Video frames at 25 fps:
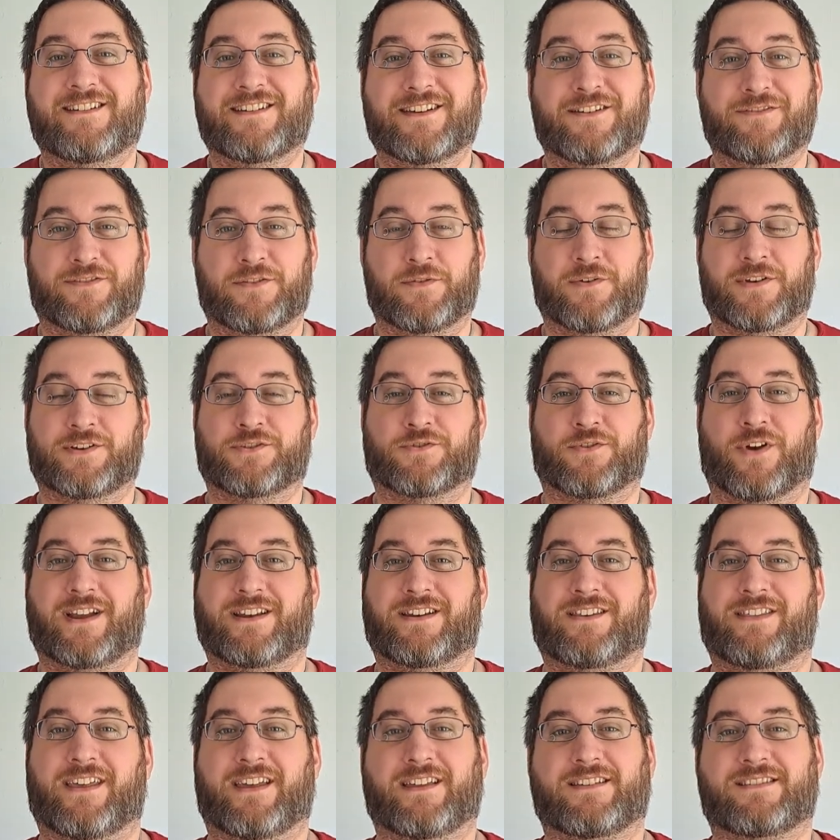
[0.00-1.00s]
If you
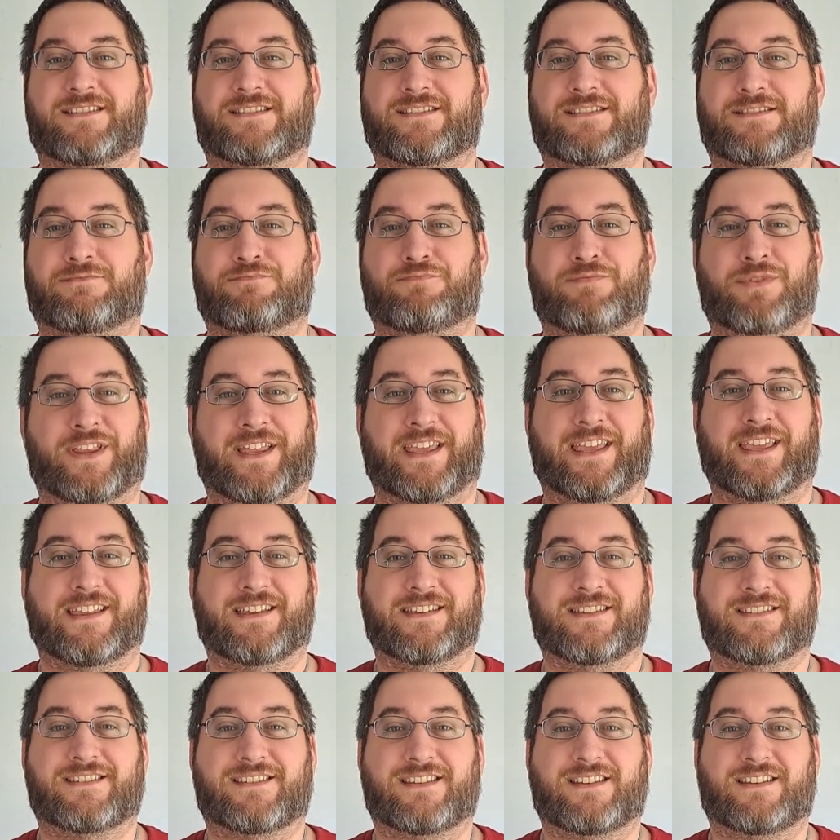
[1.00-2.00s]
enjoyed this,
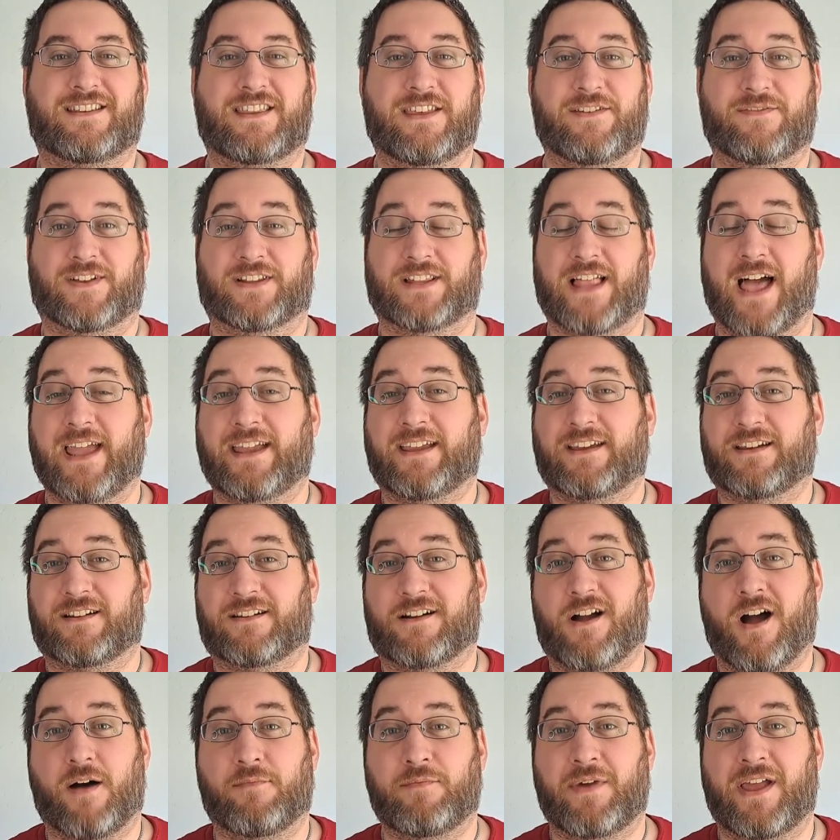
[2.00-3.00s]
please leave a like,
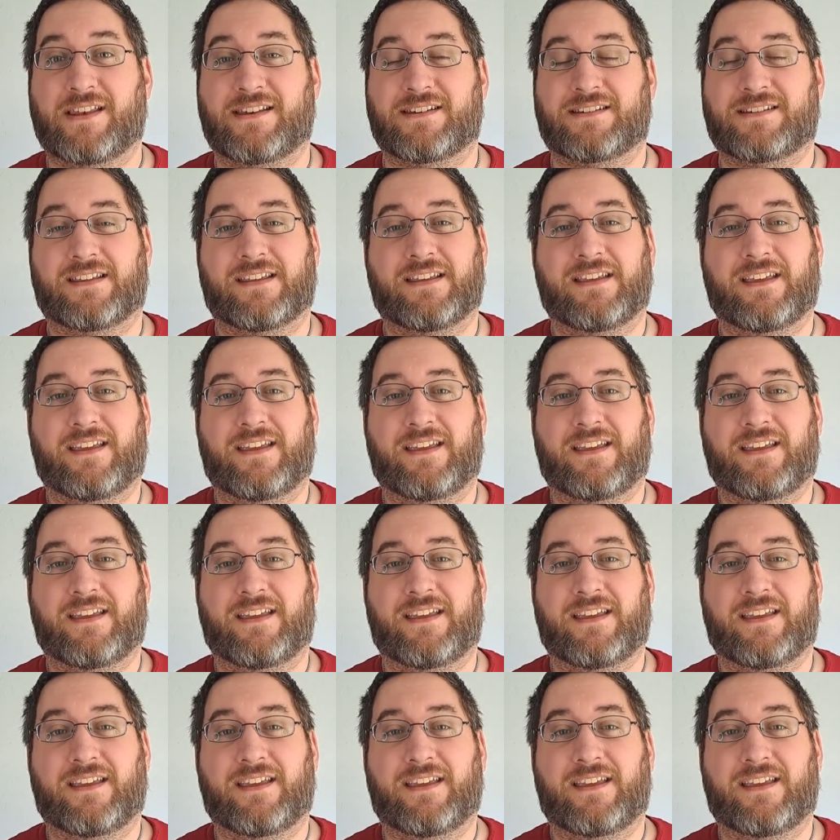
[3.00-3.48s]
comment.